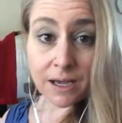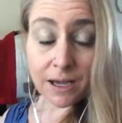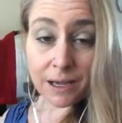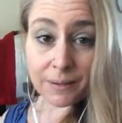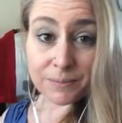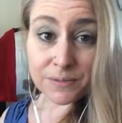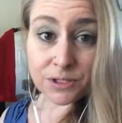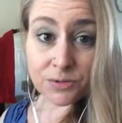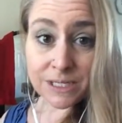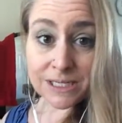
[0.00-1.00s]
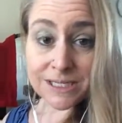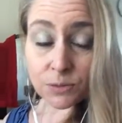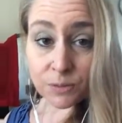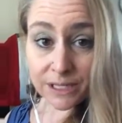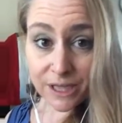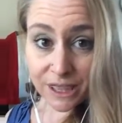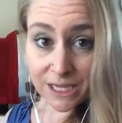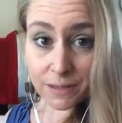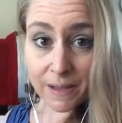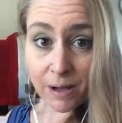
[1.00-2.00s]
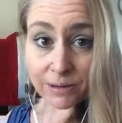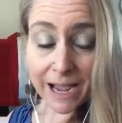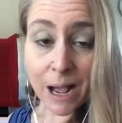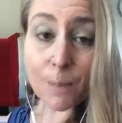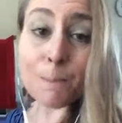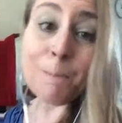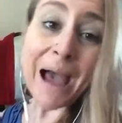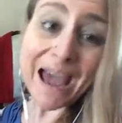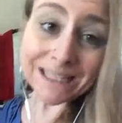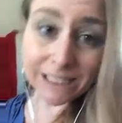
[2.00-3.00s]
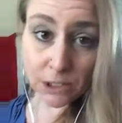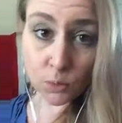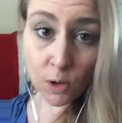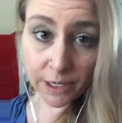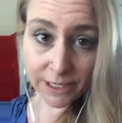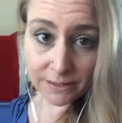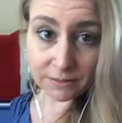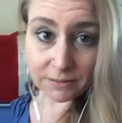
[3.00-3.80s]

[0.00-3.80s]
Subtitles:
You need to really think about how badly you want it.